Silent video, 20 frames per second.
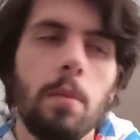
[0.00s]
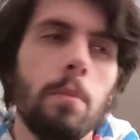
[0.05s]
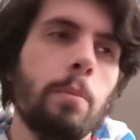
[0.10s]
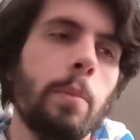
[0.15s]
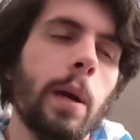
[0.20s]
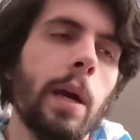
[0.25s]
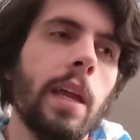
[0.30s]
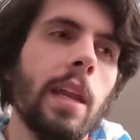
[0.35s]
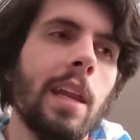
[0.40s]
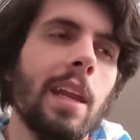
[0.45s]

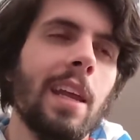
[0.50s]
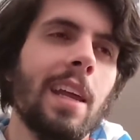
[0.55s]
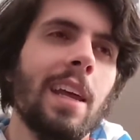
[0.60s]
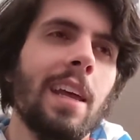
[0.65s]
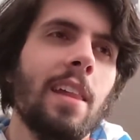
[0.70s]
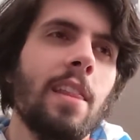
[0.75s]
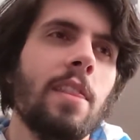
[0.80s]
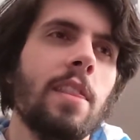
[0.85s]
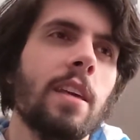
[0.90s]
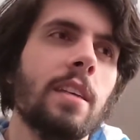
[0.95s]
But
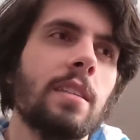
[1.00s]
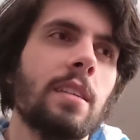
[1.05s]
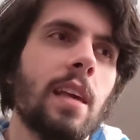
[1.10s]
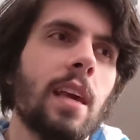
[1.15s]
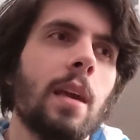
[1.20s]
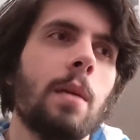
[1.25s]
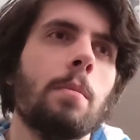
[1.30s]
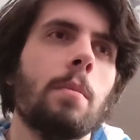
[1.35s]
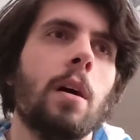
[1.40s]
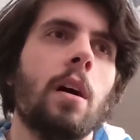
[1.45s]
this
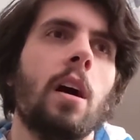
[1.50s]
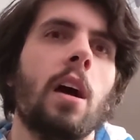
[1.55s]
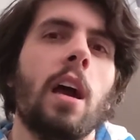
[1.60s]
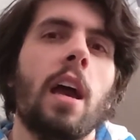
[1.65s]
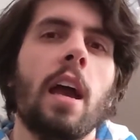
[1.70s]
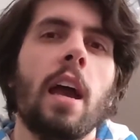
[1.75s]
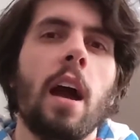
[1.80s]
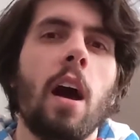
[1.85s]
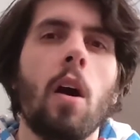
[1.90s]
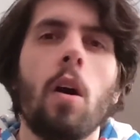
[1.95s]
game,
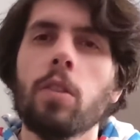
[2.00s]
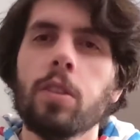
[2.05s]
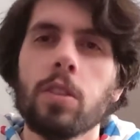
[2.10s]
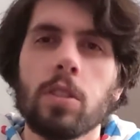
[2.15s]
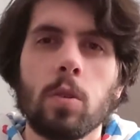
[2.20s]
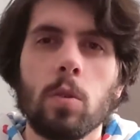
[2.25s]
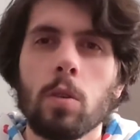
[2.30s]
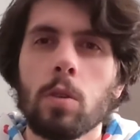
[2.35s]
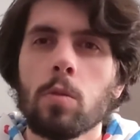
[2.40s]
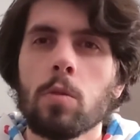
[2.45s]
all the
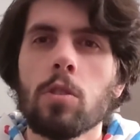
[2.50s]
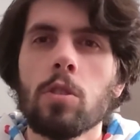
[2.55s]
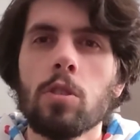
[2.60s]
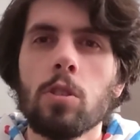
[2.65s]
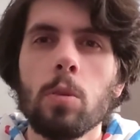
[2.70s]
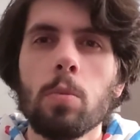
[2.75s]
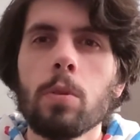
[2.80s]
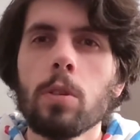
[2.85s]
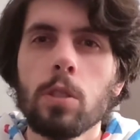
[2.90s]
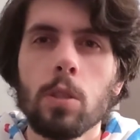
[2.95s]
scores were
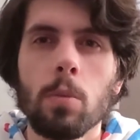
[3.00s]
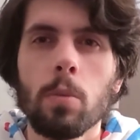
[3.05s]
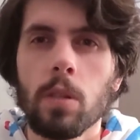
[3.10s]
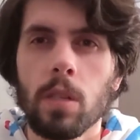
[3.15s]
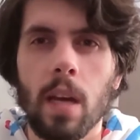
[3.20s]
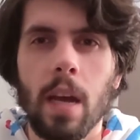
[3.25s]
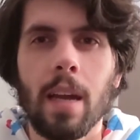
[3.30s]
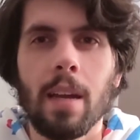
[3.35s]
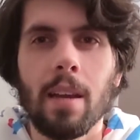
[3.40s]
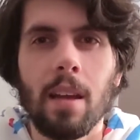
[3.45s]
super, super
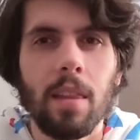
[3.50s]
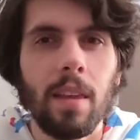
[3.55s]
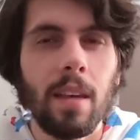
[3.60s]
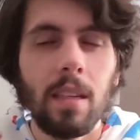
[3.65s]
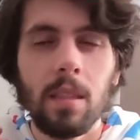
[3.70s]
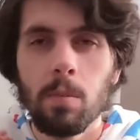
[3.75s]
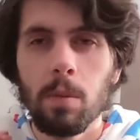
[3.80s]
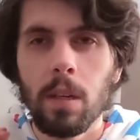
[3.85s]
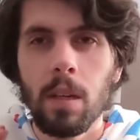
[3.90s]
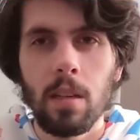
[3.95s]
tight. And I think
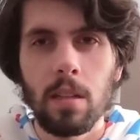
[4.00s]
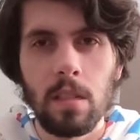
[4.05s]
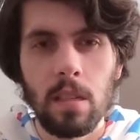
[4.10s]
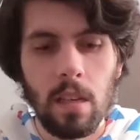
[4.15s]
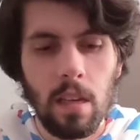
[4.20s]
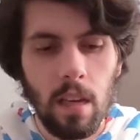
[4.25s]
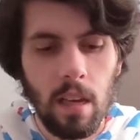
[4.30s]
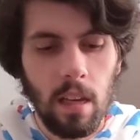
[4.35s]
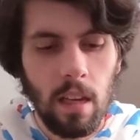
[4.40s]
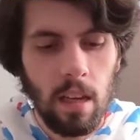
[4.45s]
it's because
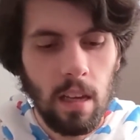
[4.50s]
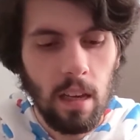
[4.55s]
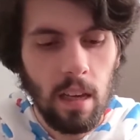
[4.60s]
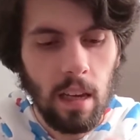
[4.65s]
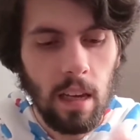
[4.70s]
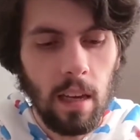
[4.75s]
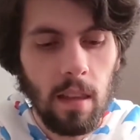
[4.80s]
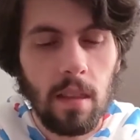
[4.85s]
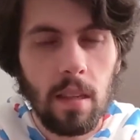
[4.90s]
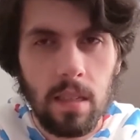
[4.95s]

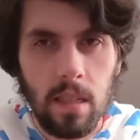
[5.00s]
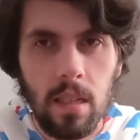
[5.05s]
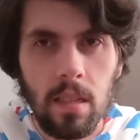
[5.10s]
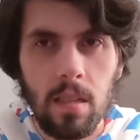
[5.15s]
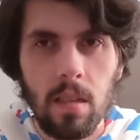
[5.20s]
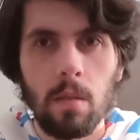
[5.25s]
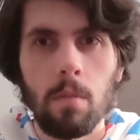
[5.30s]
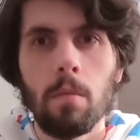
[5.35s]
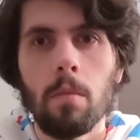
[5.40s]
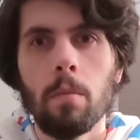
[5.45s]
in the
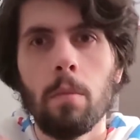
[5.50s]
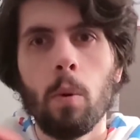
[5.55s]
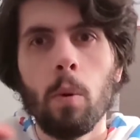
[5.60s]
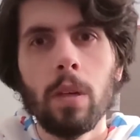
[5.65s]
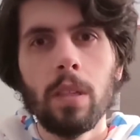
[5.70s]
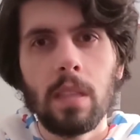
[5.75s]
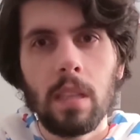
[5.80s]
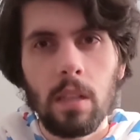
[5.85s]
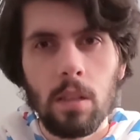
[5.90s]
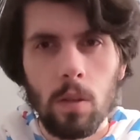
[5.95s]
system,
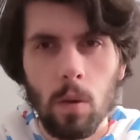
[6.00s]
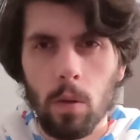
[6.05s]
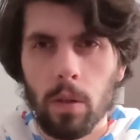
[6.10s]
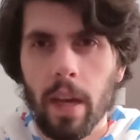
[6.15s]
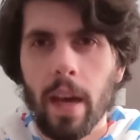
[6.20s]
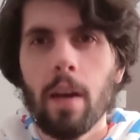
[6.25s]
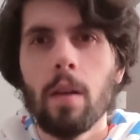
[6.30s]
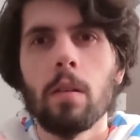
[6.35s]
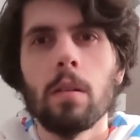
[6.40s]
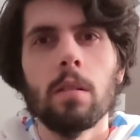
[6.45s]
points get doled
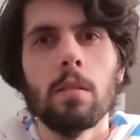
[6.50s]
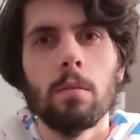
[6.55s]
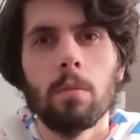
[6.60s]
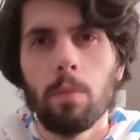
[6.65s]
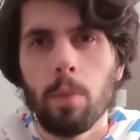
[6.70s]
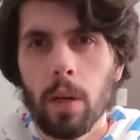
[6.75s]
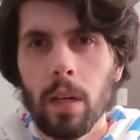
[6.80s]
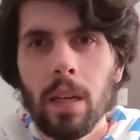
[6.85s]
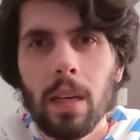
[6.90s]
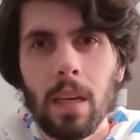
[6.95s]
out
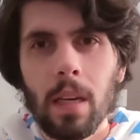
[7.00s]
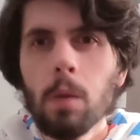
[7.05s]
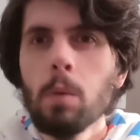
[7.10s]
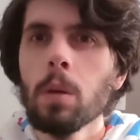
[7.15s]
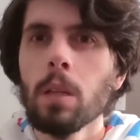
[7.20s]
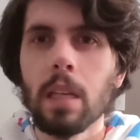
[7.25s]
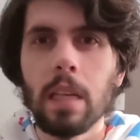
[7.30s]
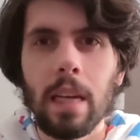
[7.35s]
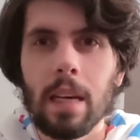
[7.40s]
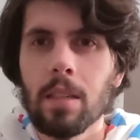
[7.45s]
pretty
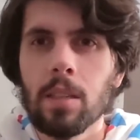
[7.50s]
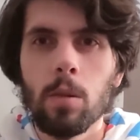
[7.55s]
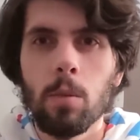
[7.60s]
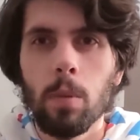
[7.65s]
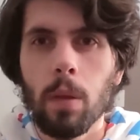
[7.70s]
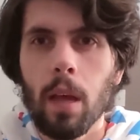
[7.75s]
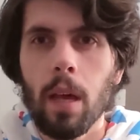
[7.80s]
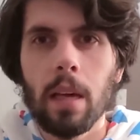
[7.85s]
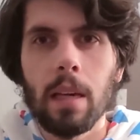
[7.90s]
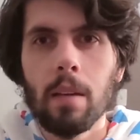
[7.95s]
equally as you
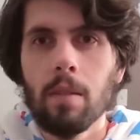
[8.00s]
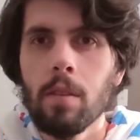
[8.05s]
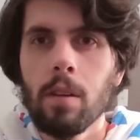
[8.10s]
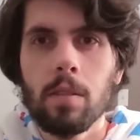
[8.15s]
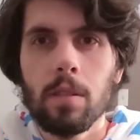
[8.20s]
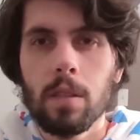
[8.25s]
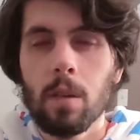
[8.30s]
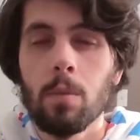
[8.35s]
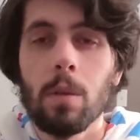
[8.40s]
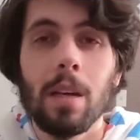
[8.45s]
play, even if
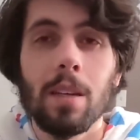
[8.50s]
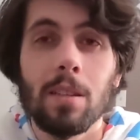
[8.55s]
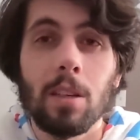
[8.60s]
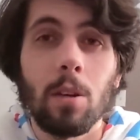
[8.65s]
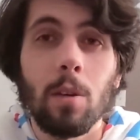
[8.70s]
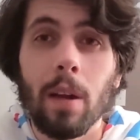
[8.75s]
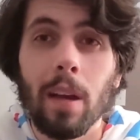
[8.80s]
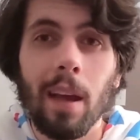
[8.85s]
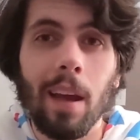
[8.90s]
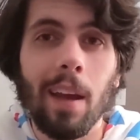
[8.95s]
someone has a
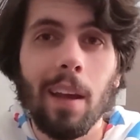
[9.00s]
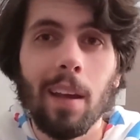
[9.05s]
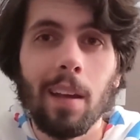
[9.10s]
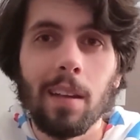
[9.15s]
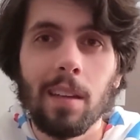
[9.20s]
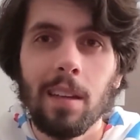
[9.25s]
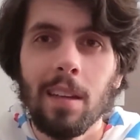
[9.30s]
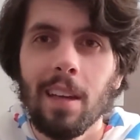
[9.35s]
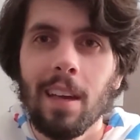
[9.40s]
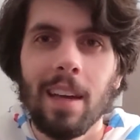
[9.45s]
great
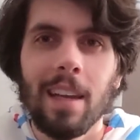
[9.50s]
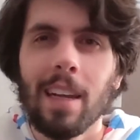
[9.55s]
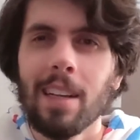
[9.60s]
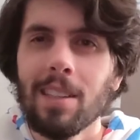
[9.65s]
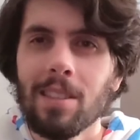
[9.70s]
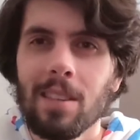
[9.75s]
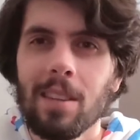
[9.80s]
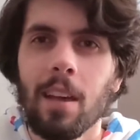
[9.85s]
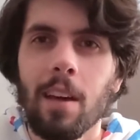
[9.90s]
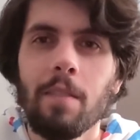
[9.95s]
hand. I
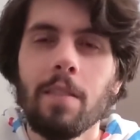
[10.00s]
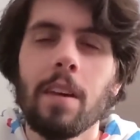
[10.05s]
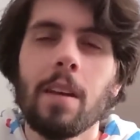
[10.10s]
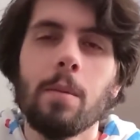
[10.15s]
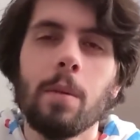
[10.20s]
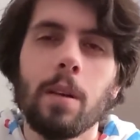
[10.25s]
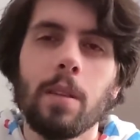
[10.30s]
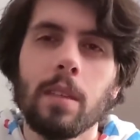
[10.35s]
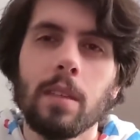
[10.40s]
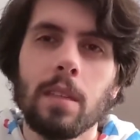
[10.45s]
just love that
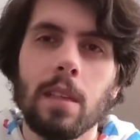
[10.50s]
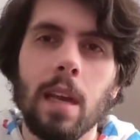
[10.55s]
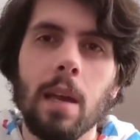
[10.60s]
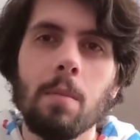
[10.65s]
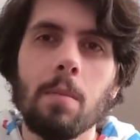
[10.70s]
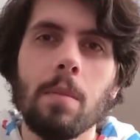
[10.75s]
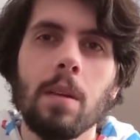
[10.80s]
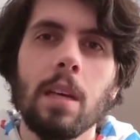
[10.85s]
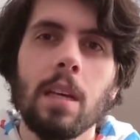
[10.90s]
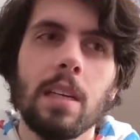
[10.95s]
about this
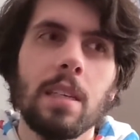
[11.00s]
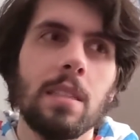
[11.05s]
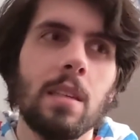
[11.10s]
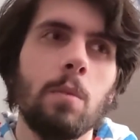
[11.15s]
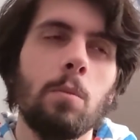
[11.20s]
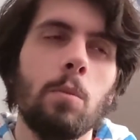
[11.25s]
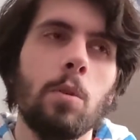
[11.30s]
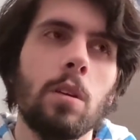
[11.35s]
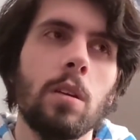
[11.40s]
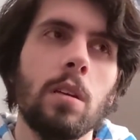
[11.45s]
game.
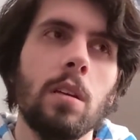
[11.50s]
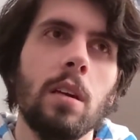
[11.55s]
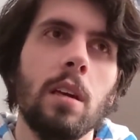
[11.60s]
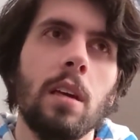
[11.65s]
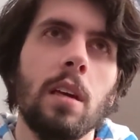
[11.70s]
Someone